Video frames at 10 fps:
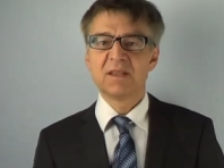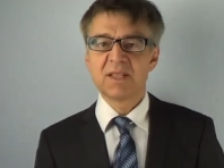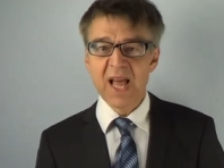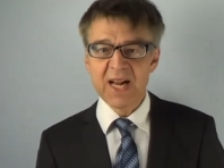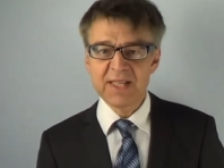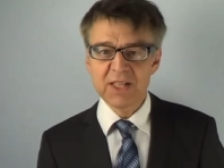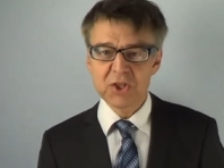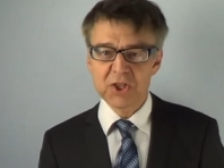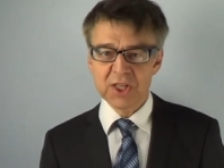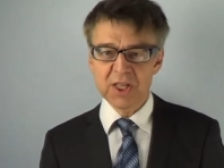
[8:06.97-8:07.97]
Delta
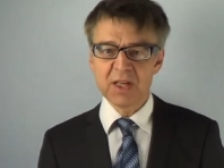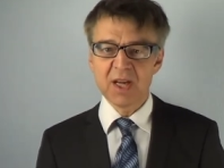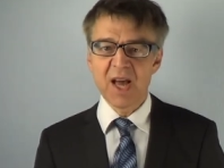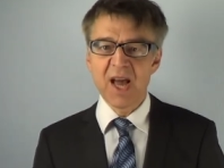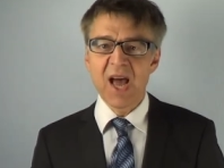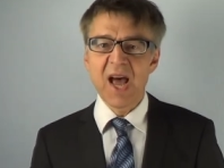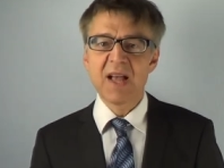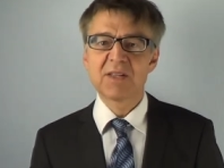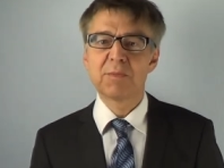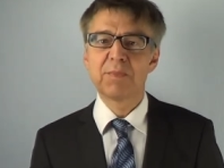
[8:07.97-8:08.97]
G
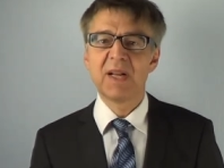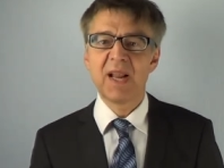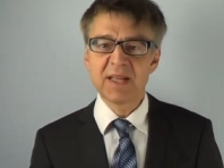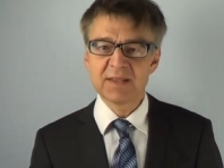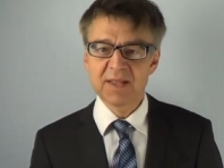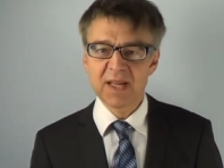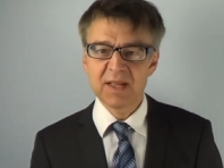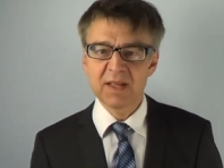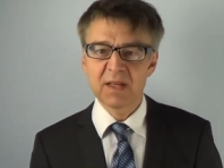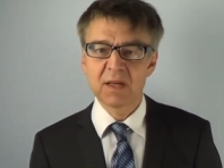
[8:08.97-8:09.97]
has to be less
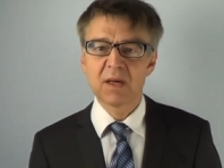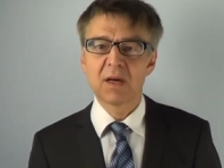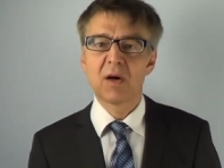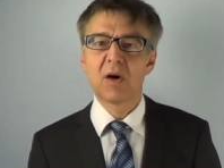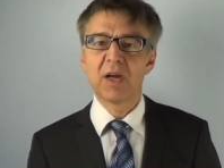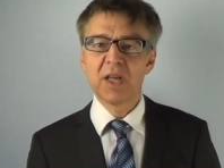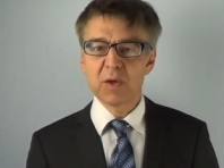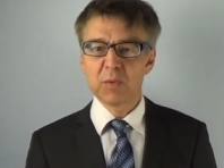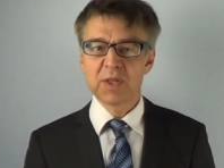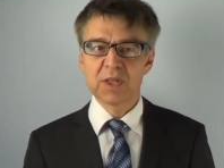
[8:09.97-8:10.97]
than or
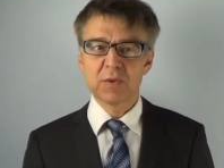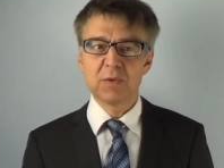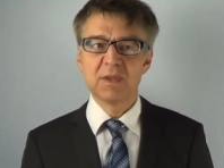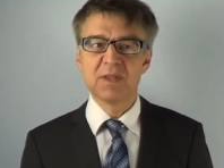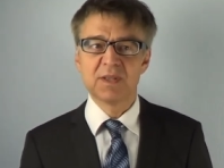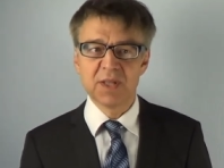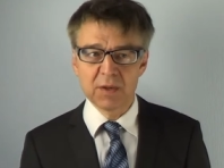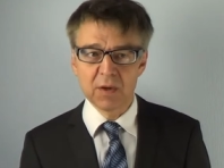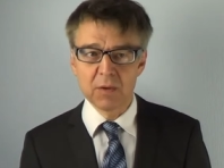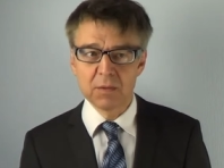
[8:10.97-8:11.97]
equal to
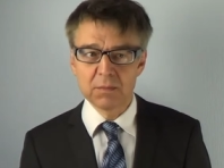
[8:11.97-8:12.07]
zero.